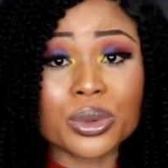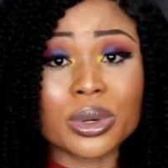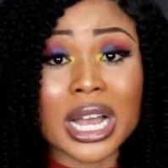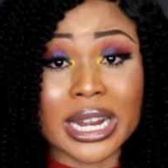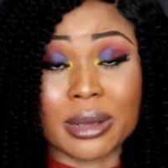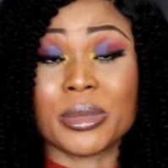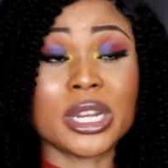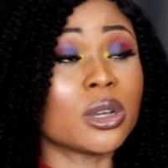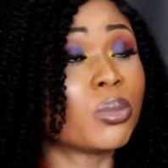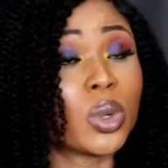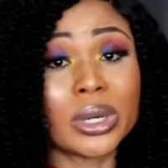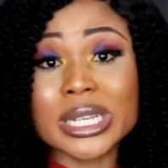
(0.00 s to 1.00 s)
and I mean the
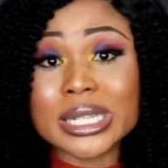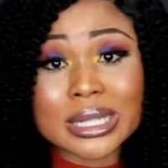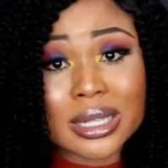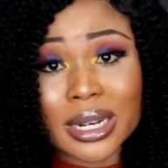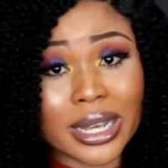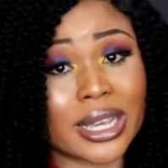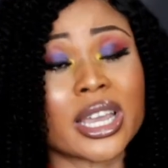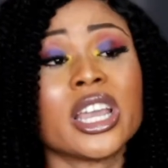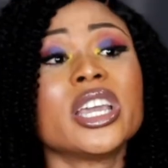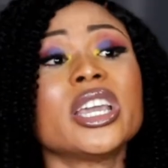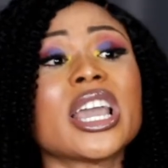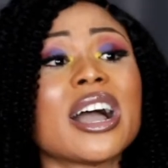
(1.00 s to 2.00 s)
police. Like
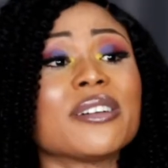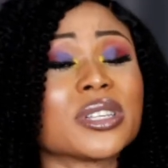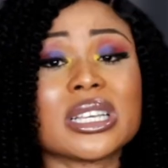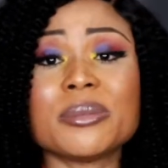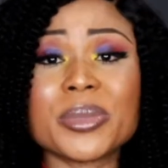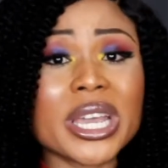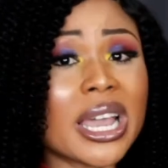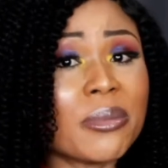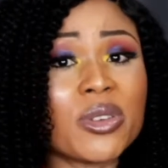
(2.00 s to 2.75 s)
after 10 p.m.